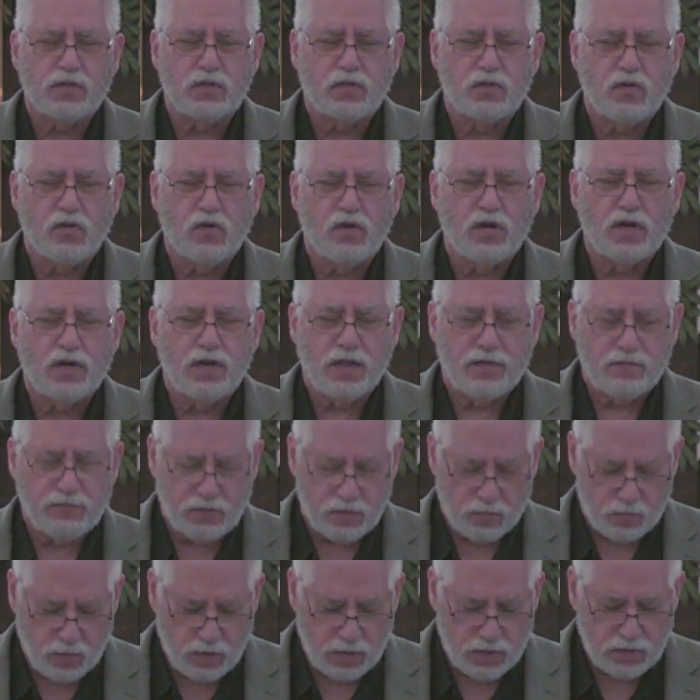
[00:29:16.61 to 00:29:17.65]
Lord, after
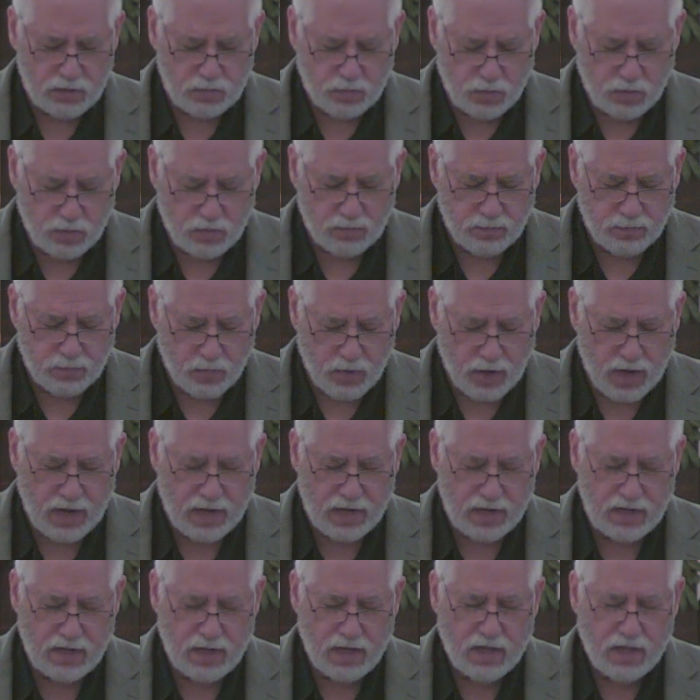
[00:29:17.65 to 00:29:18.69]
which we will
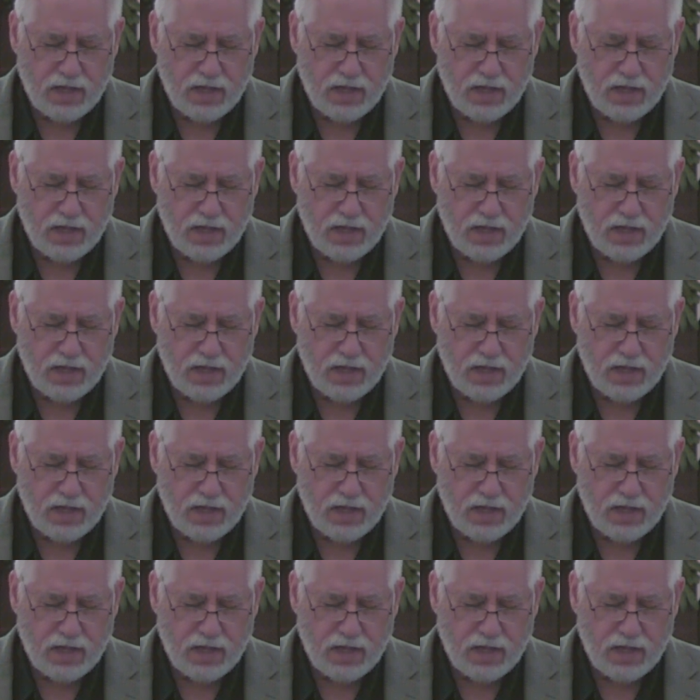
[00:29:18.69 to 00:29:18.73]
pray